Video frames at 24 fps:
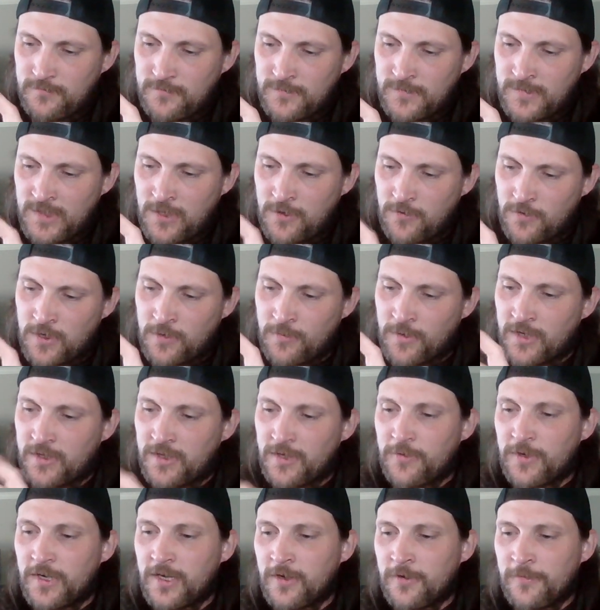Oh, come on,
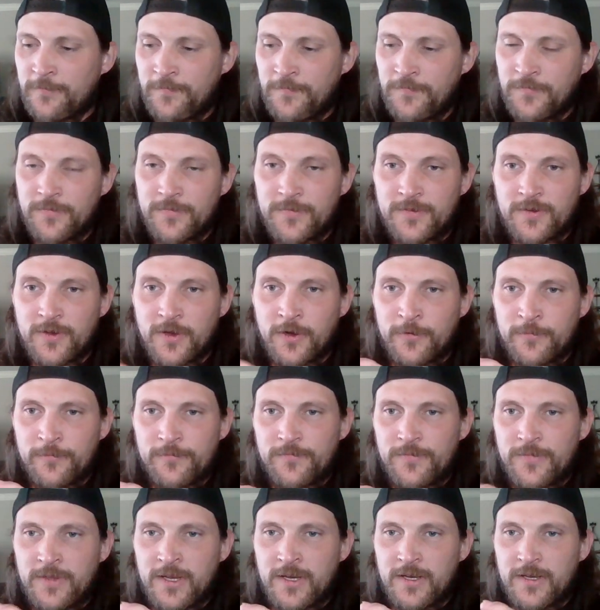there we go. So,
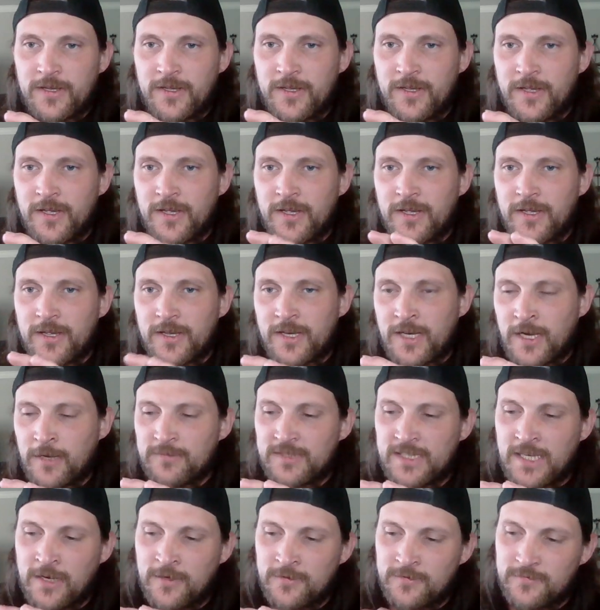
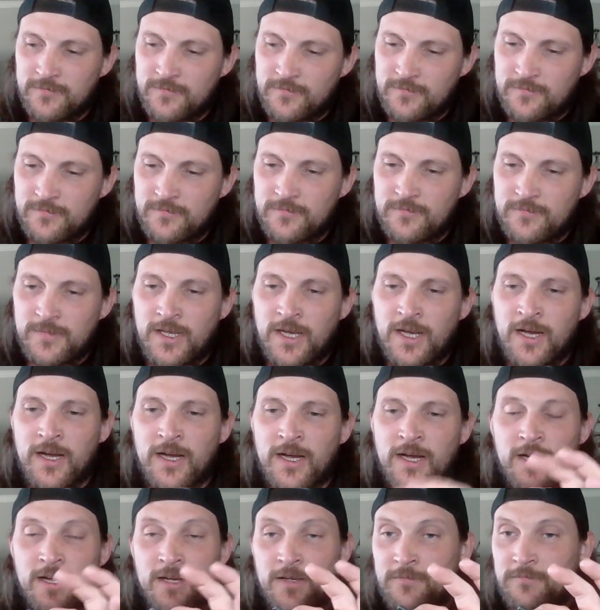comes out
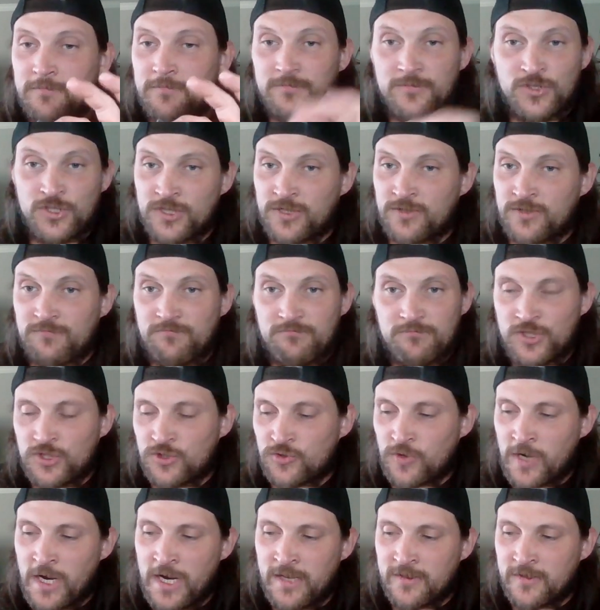just
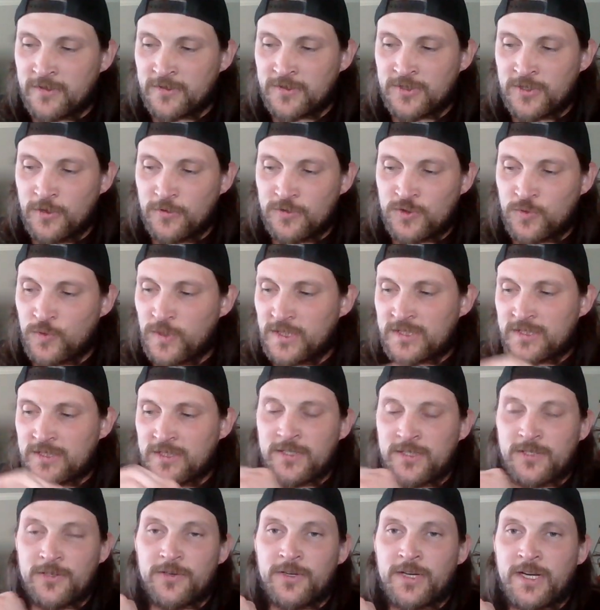straight. There's no
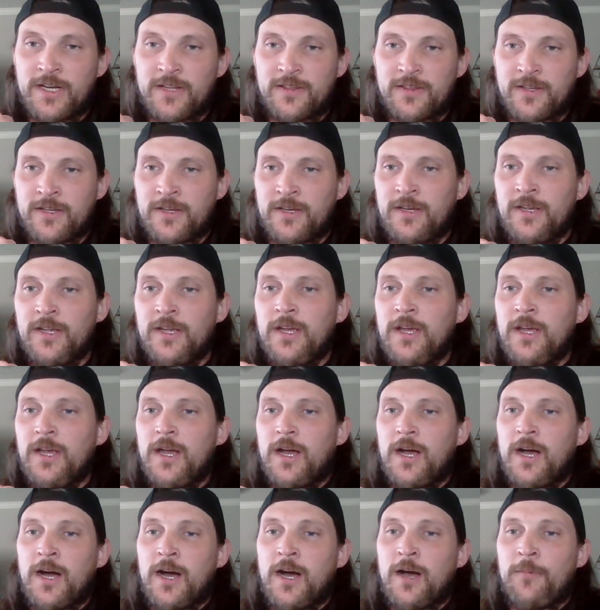twisting or anything.
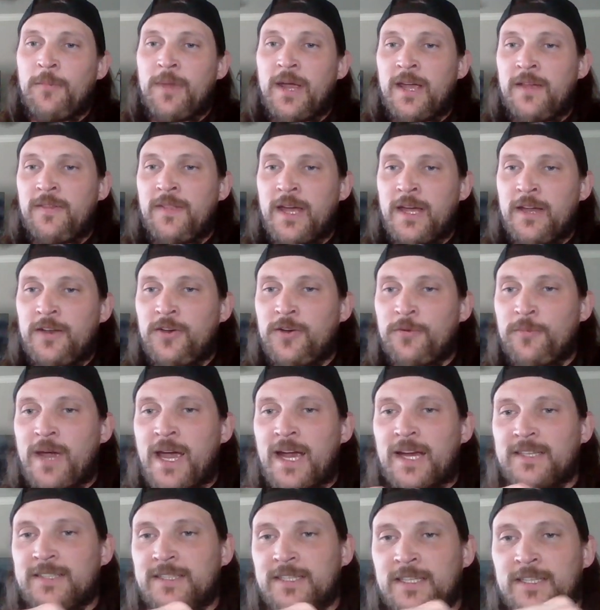And then your
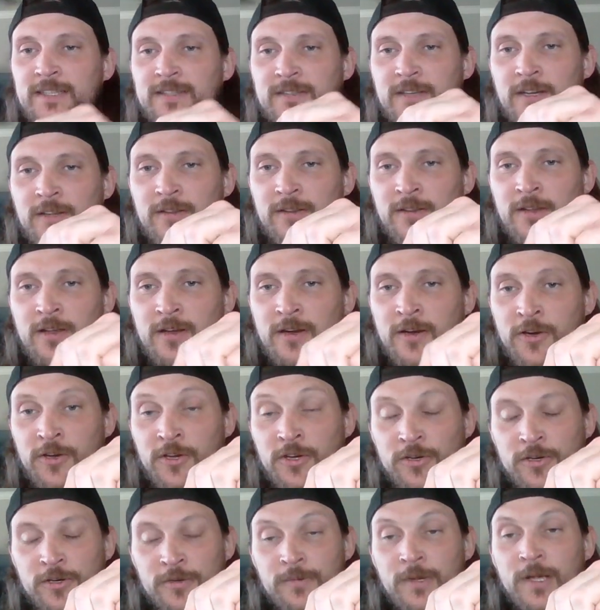magazine is on, or
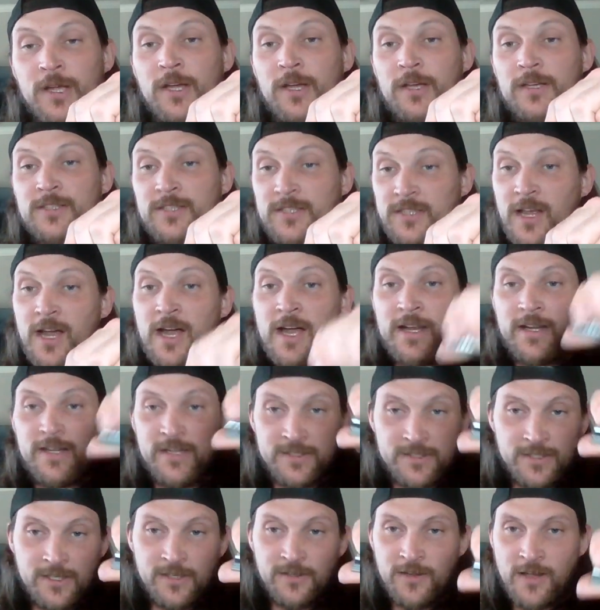your slide
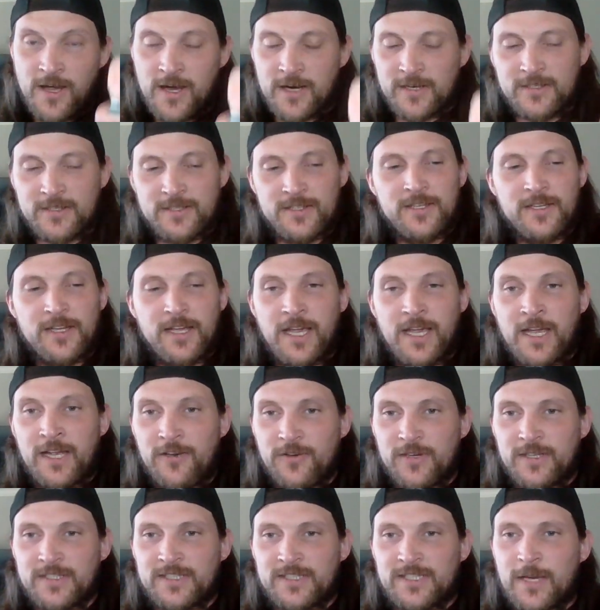is unlocked, and
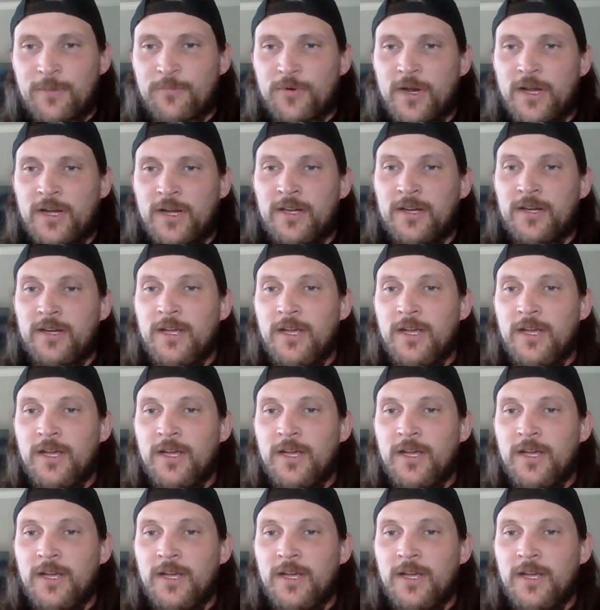you can separate it.